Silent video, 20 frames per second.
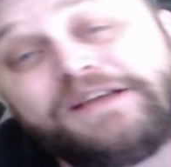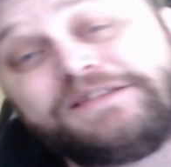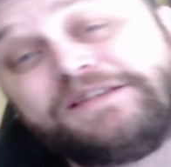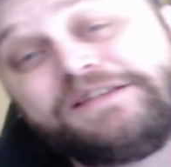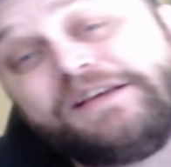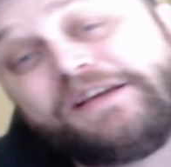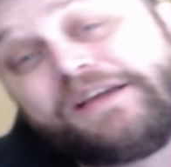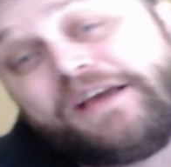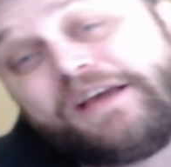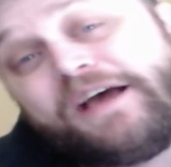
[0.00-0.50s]

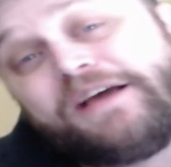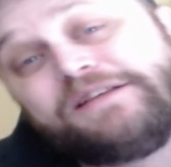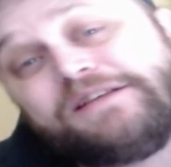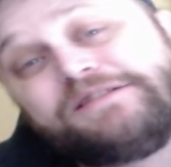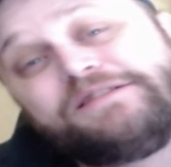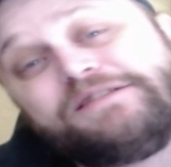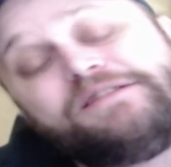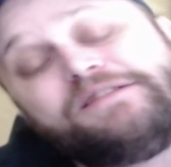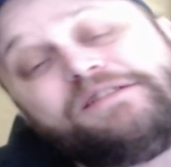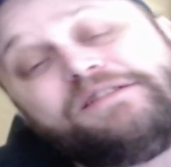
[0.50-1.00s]
it,
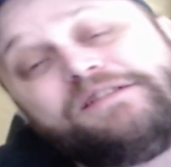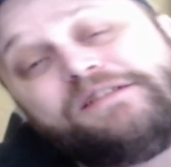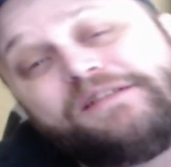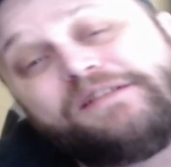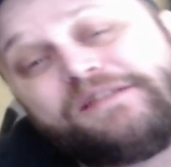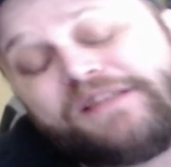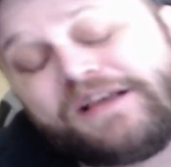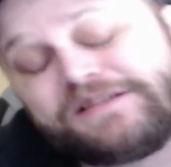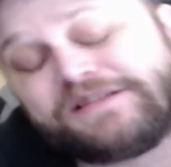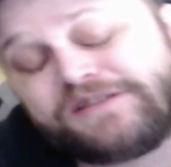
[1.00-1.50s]
guys.
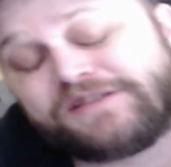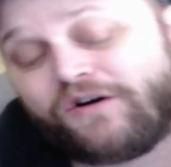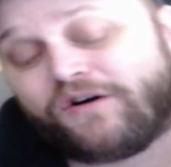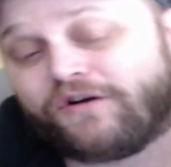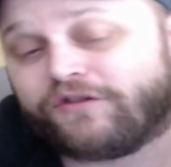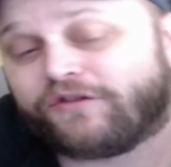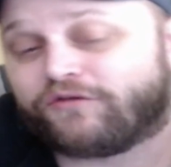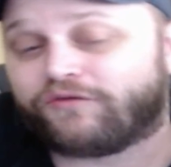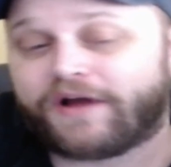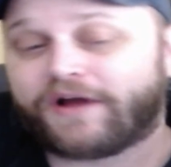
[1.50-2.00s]
That's
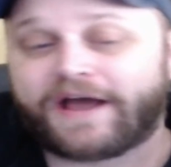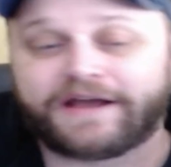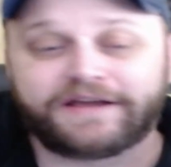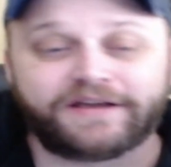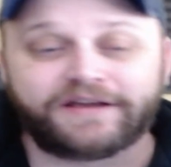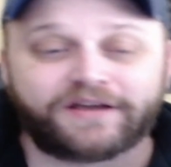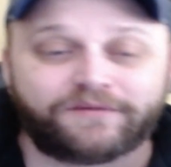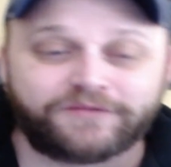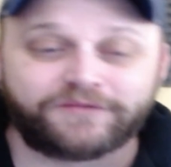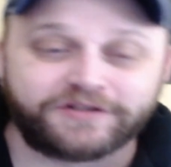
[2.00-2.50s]
all the
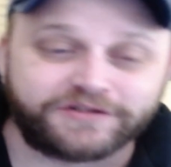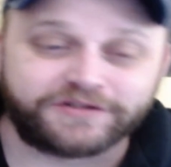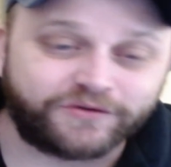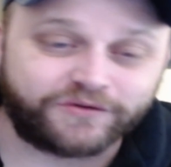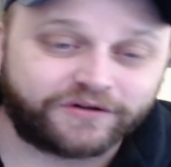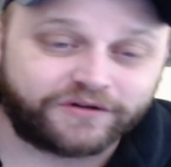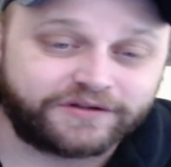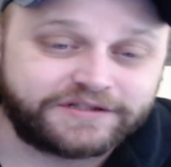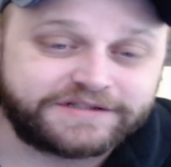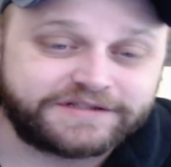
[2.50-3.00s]
ragging I'm going to do
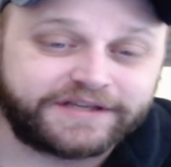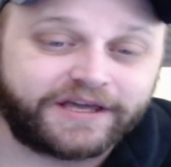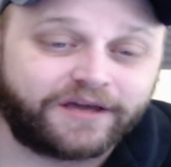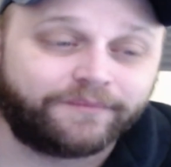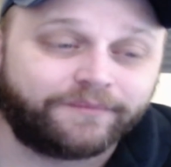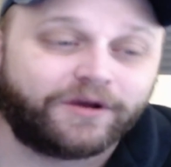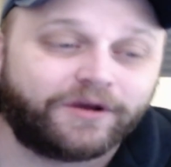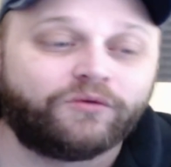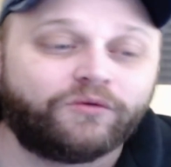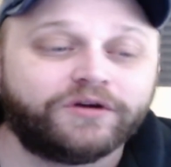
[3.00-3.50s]
on this
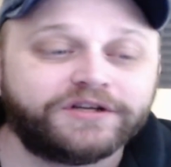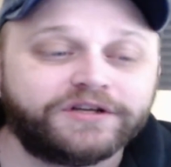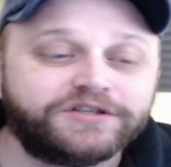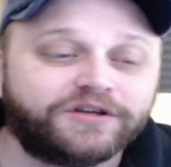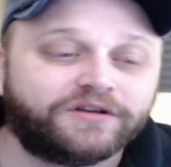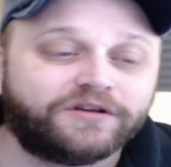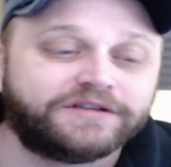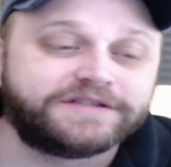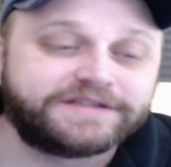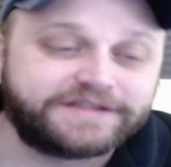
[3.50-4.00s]
game. I wanted
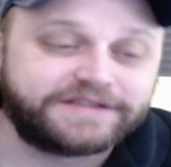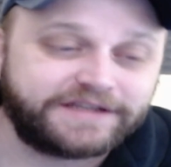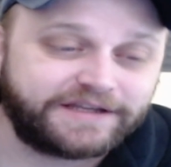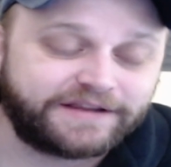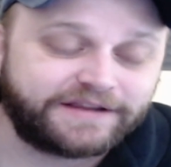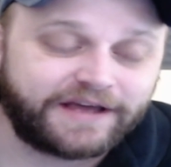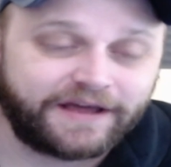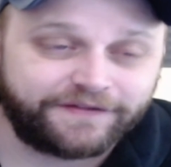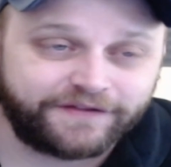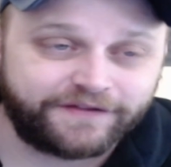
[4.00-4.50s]
y'all to see
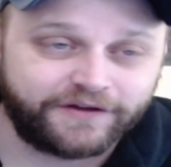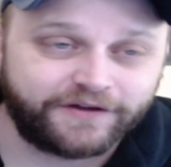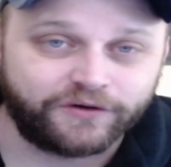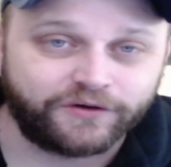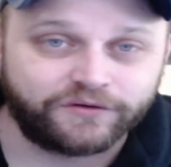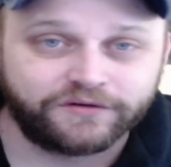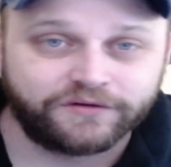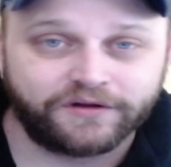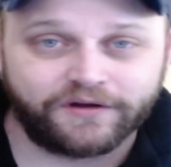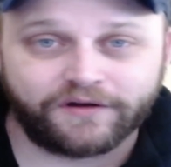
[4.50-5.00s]
that,
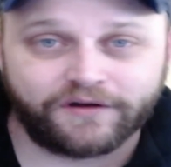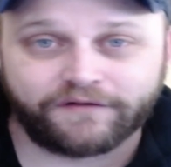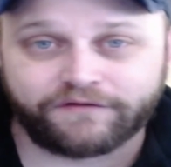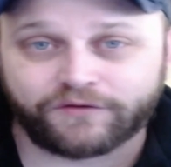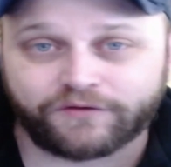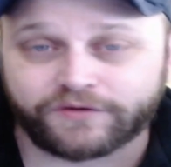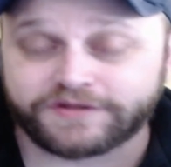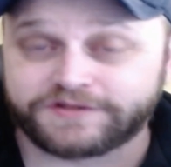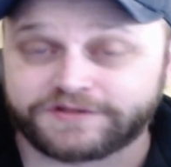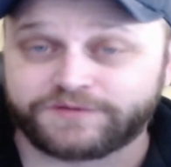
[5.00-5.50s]
though,
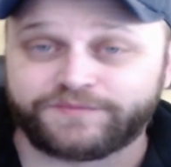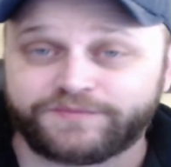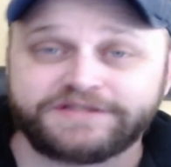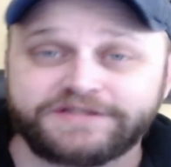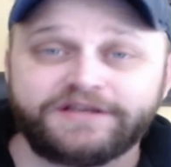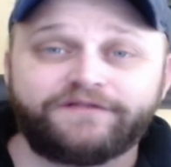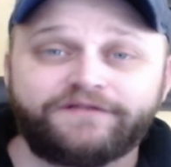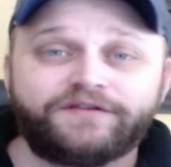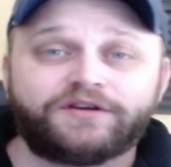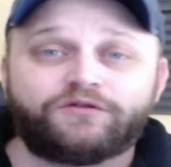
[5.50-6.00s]
for the
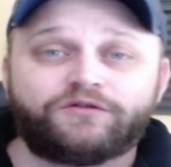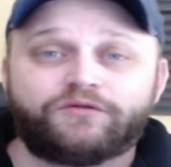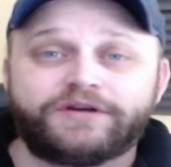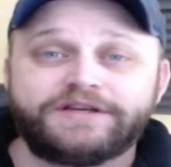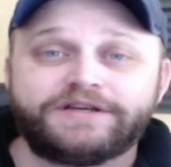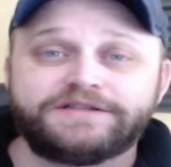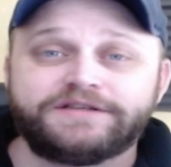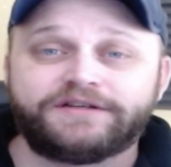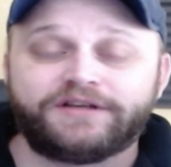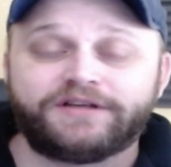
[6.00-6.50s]
specific
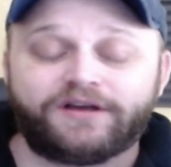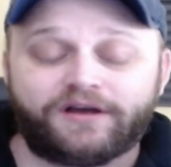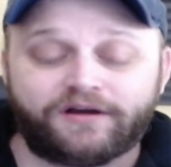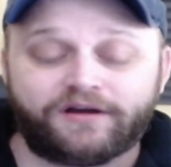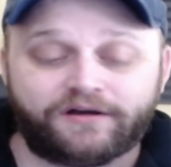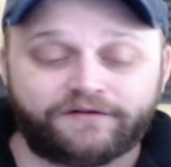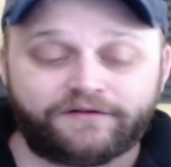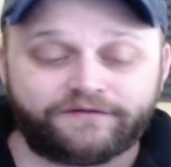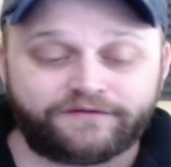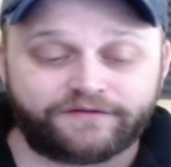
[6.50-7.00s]
reason
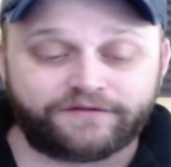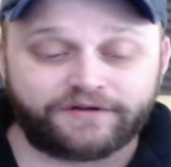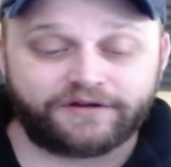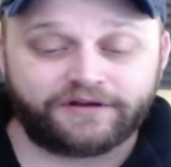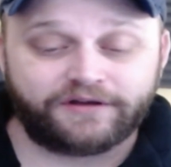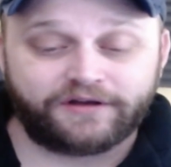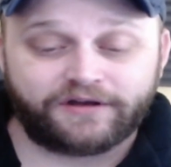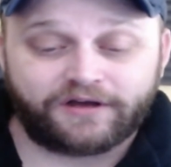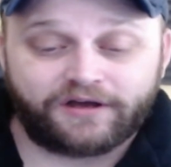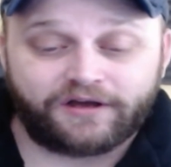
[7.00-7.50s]
of
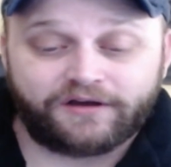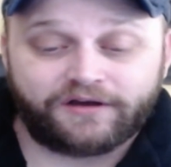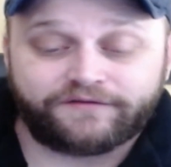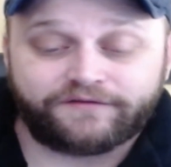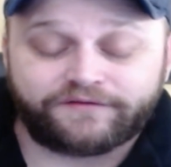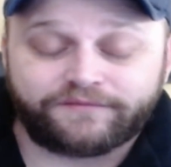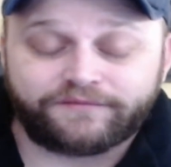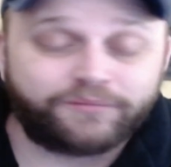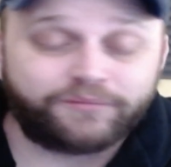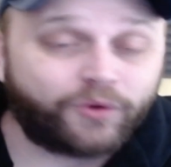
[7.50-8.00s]

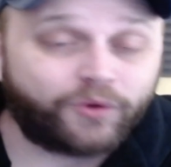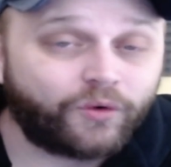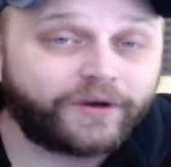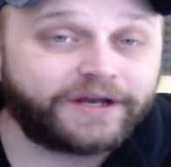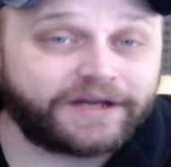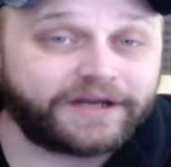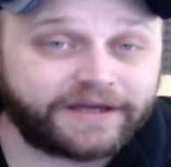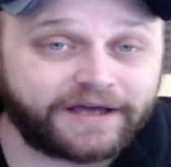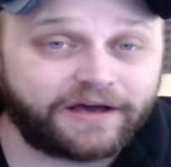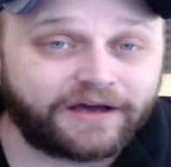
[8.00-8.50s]

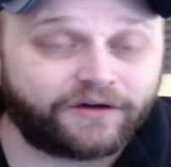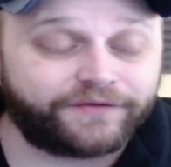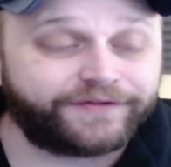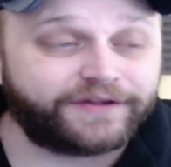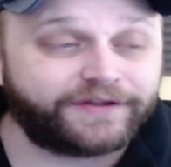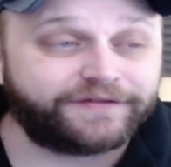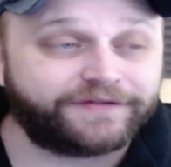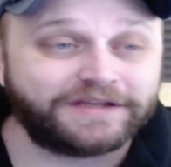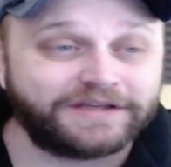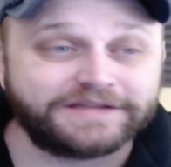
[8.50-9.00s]
pointing out
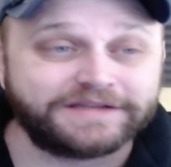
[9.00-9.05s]
that